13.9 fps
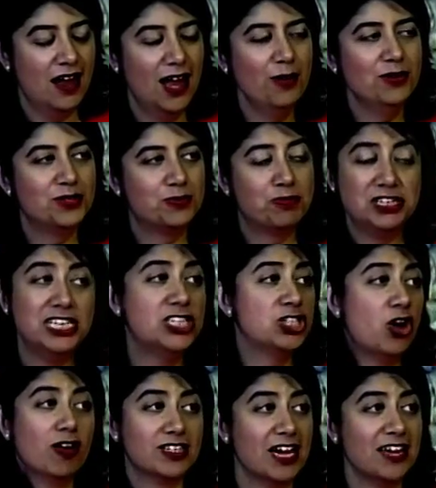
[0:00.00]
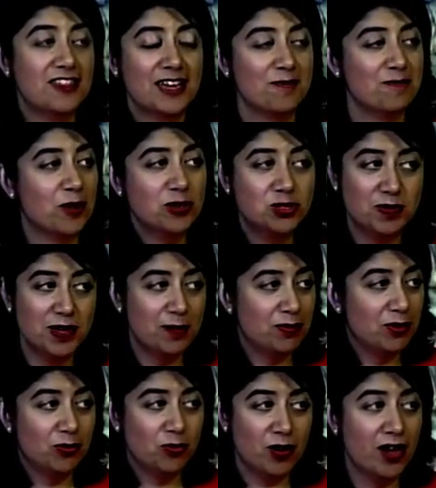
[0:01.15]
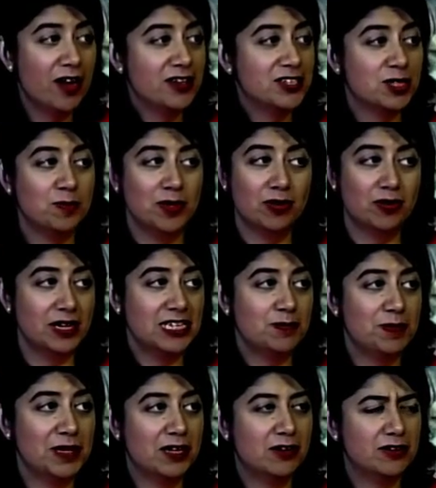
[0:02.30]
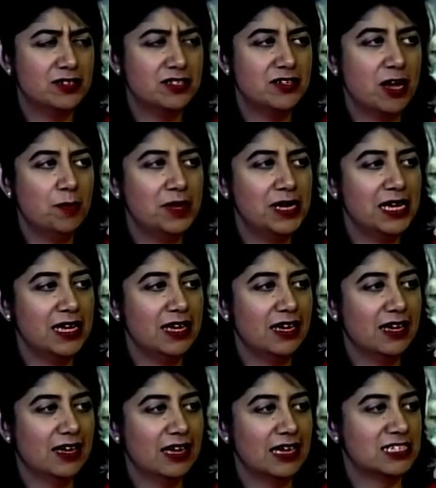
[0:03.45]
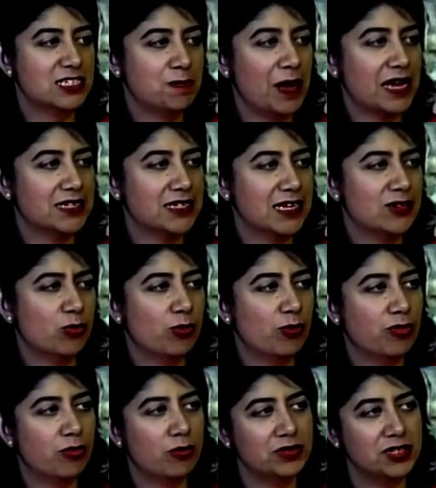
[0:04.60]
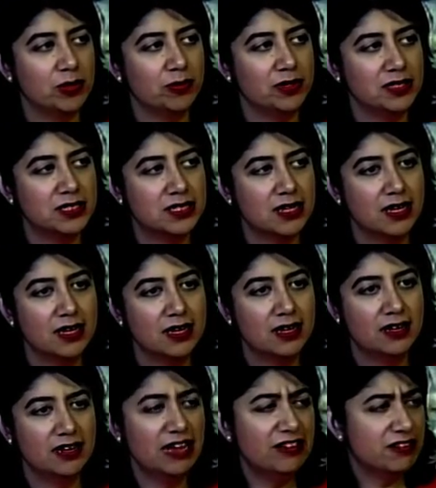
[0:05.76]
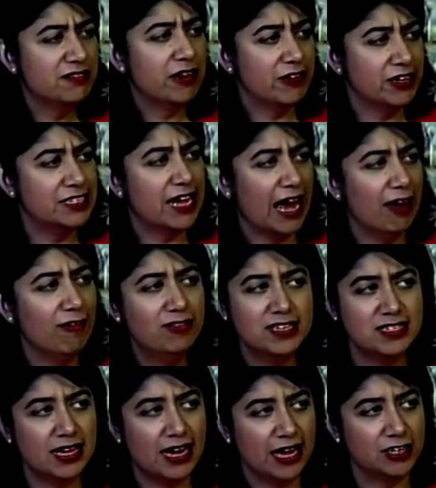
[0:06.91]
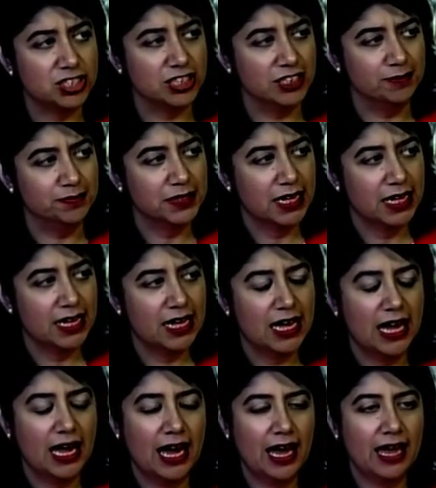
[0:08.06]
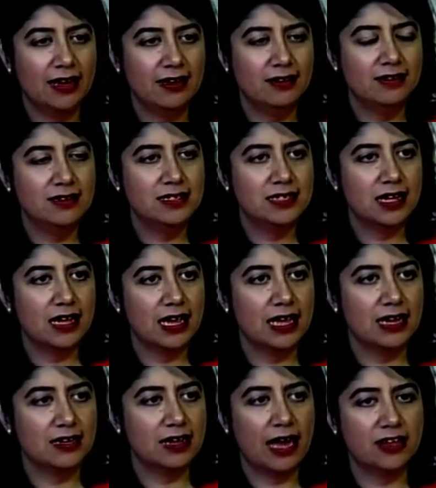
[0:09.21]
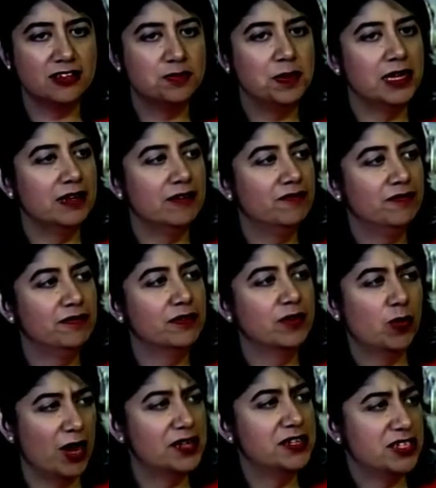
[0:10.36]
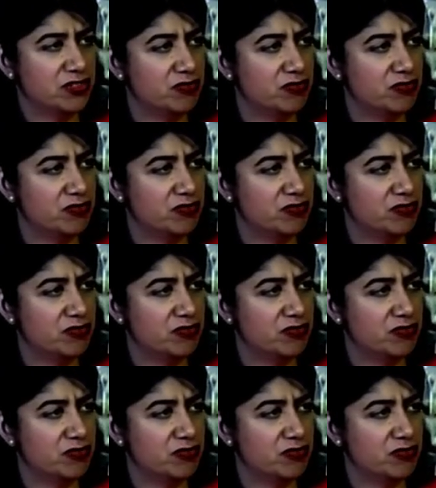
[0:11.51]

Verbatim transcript: I was pretty shocked. I think most people were, to be honest, hmm. because mm. nobody expected or thought it was necessary to have this election. Yeah. And it has been quite